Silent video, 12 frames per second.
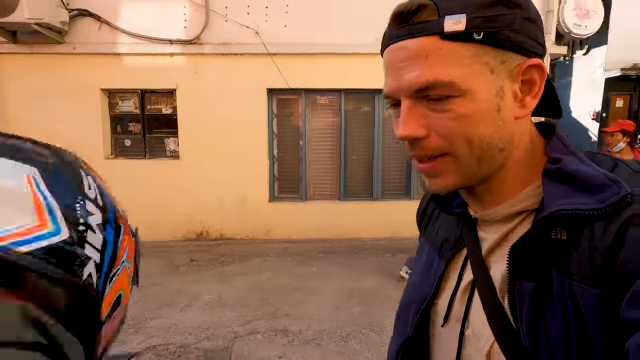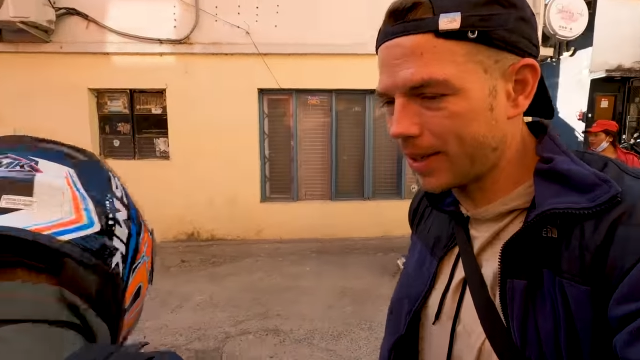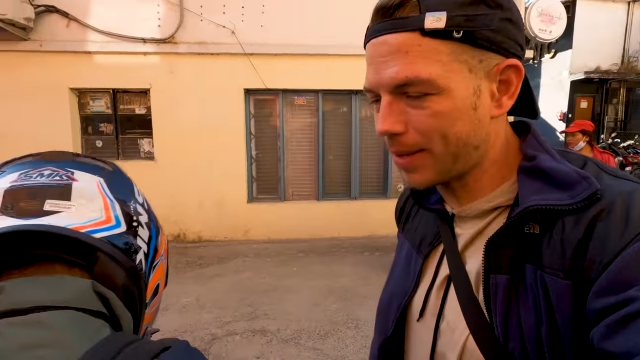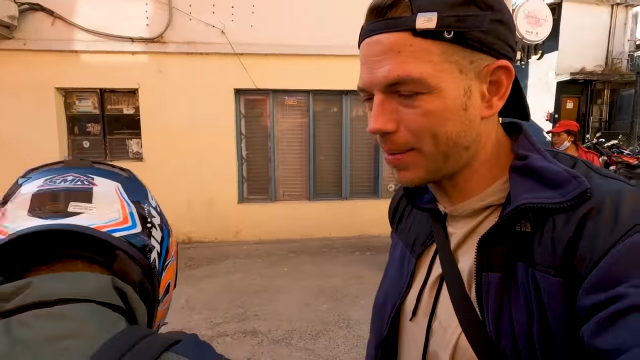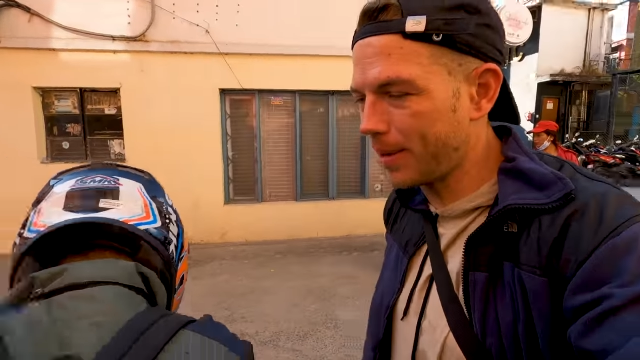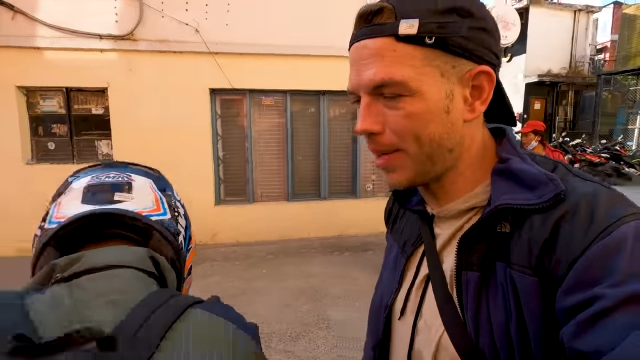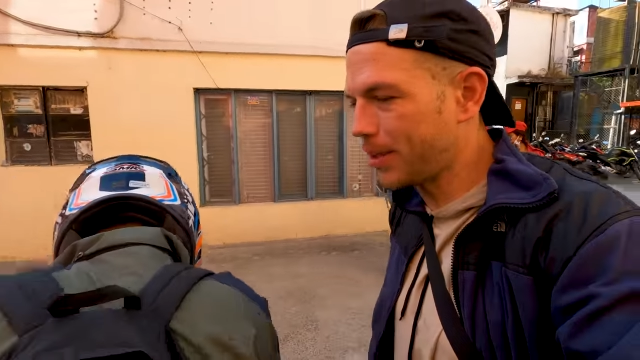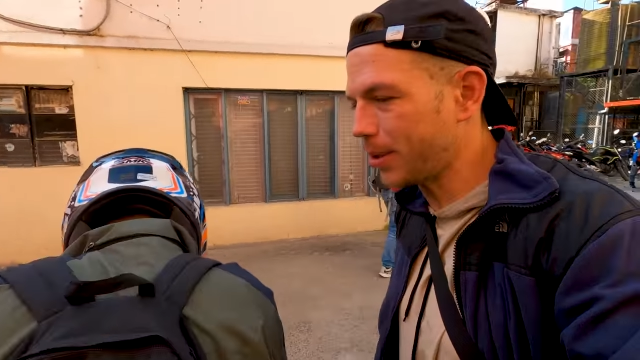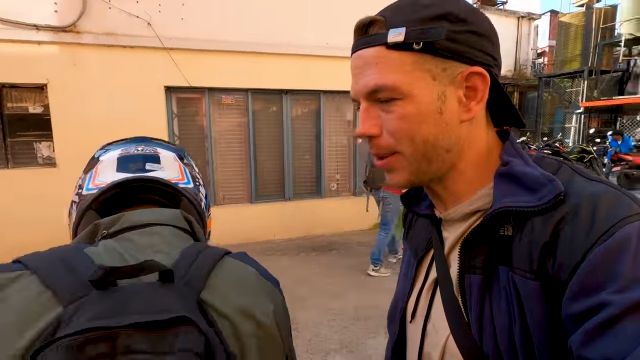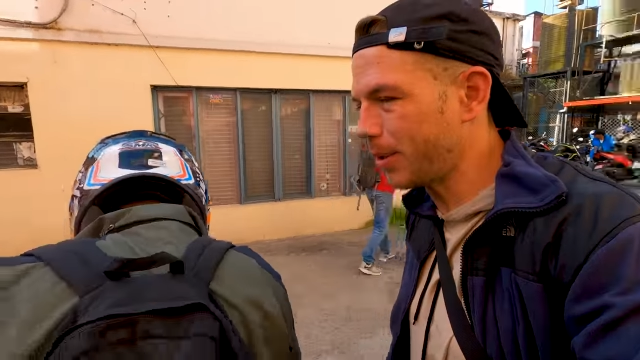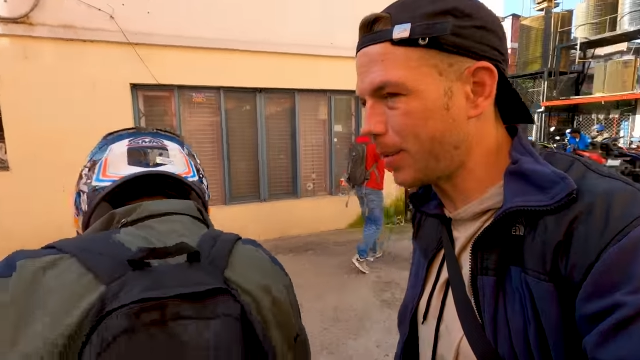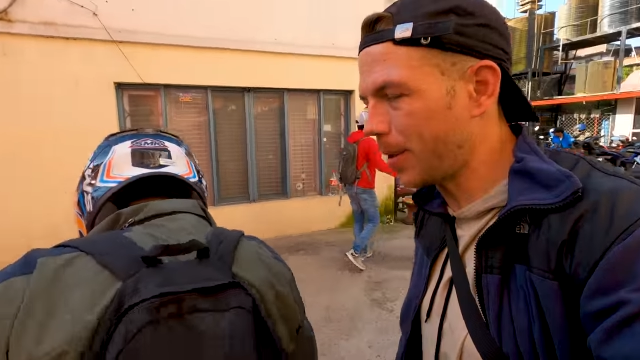take me
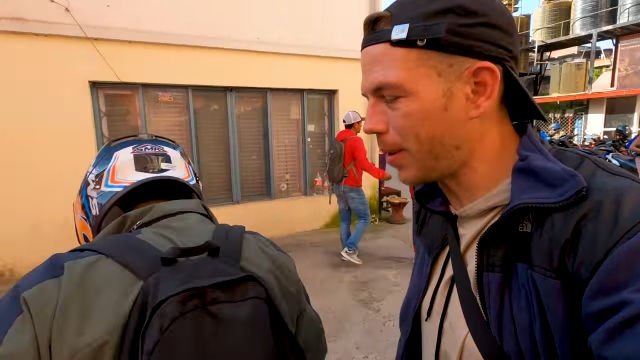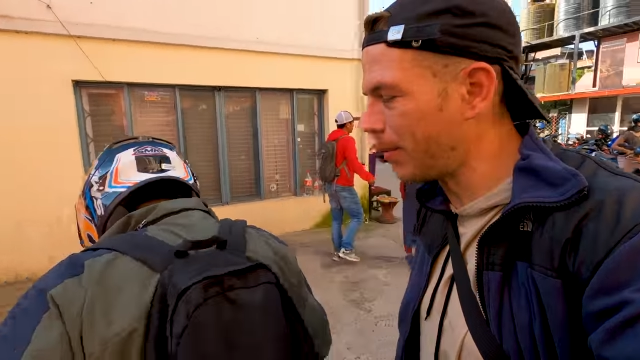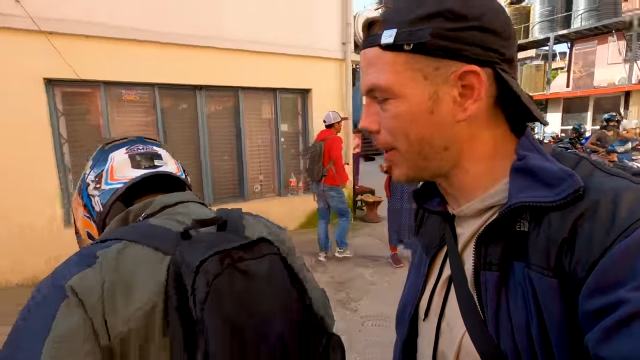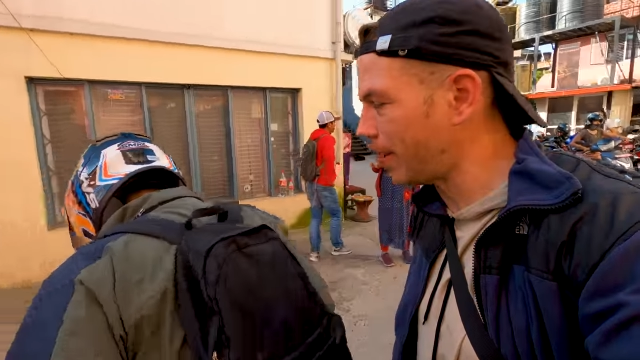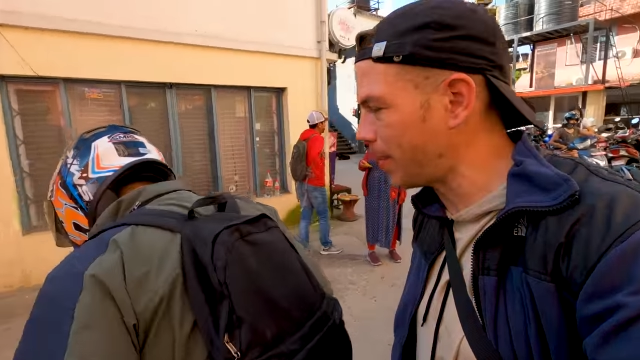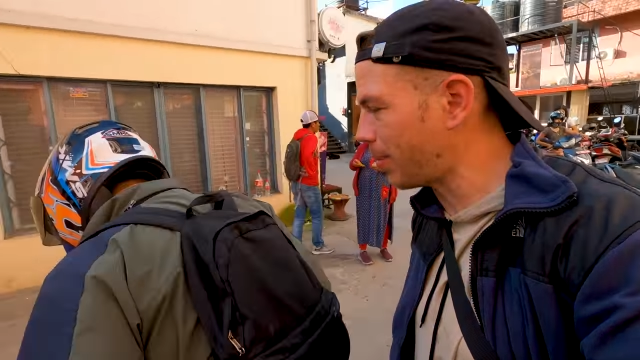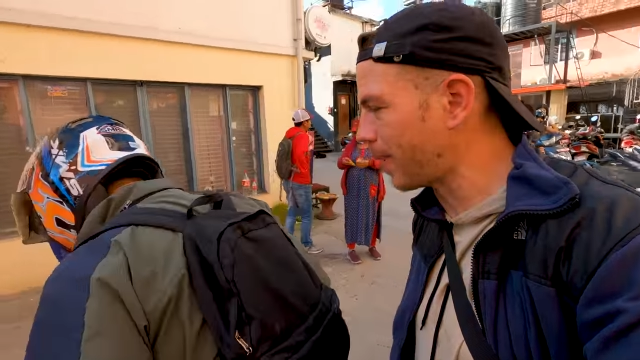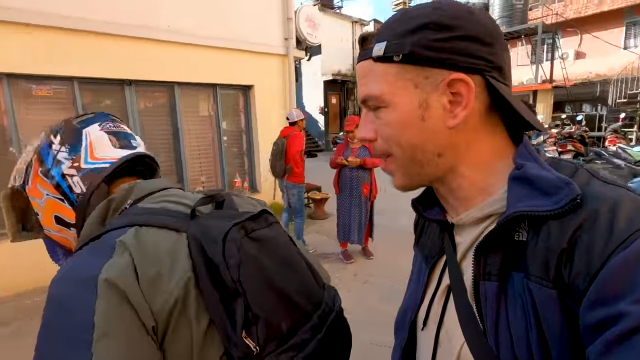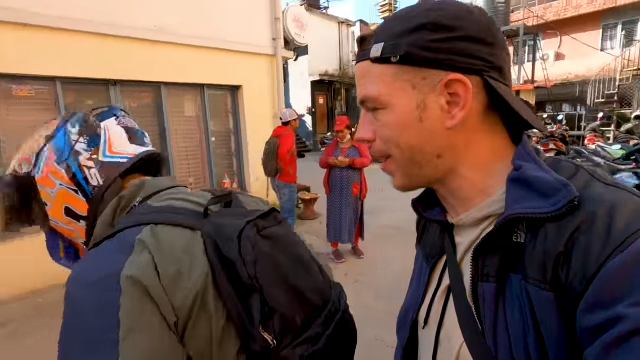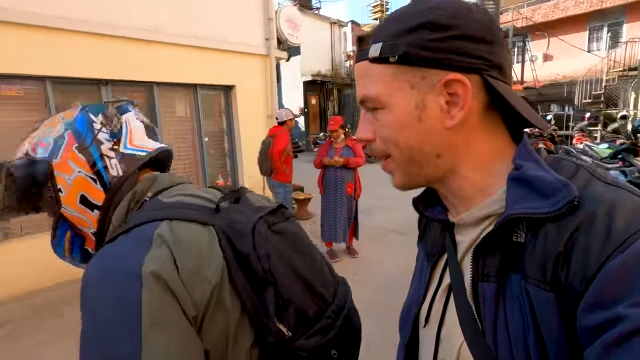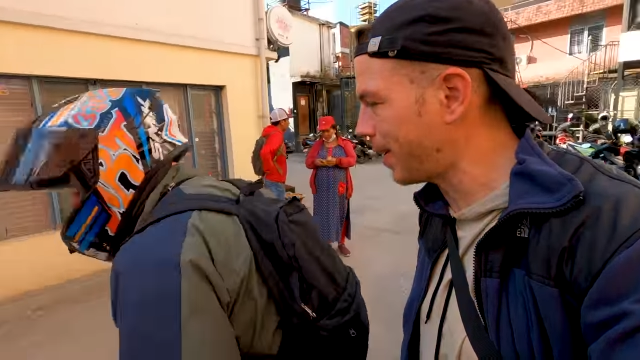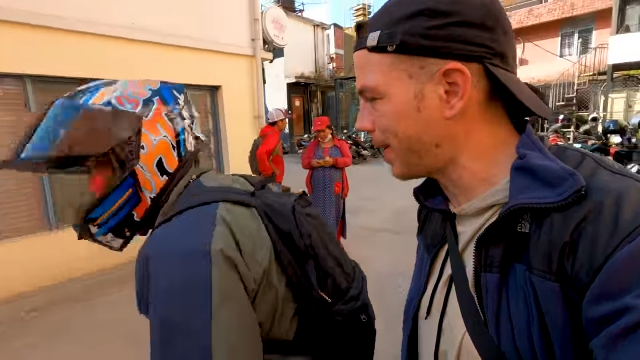to, where are we going,
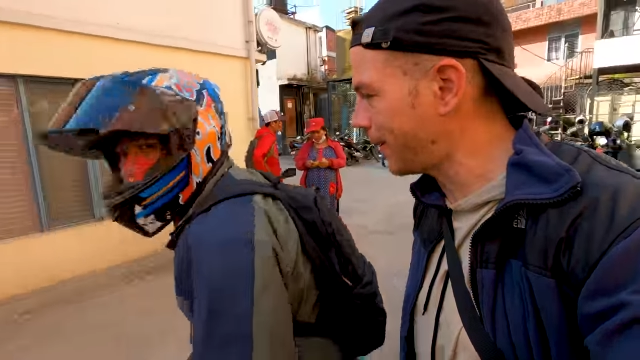brother?